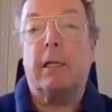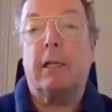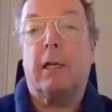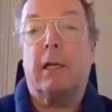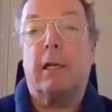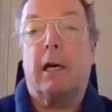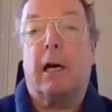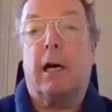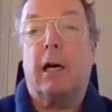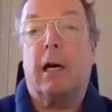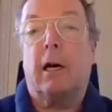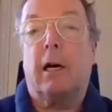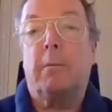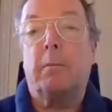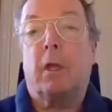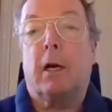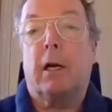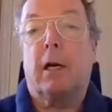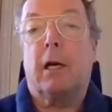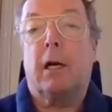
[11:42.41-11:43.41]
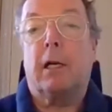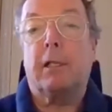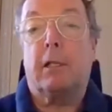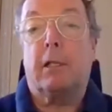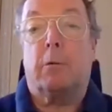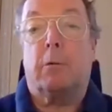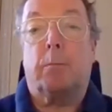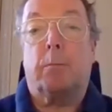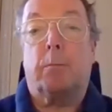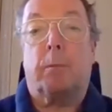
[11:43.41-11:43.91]

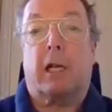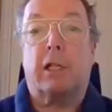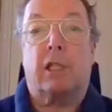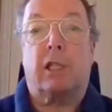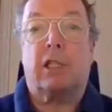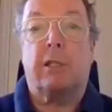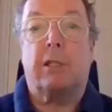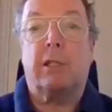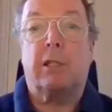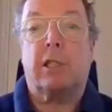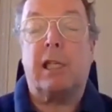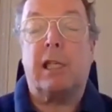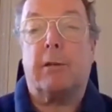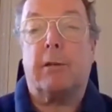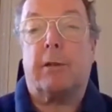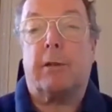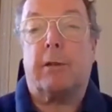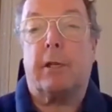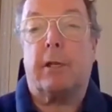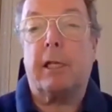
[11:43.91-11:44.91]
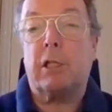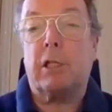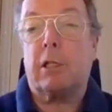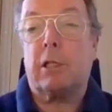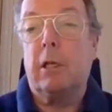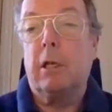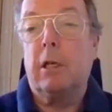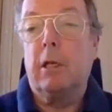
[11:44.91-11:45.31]
it's in the southeast.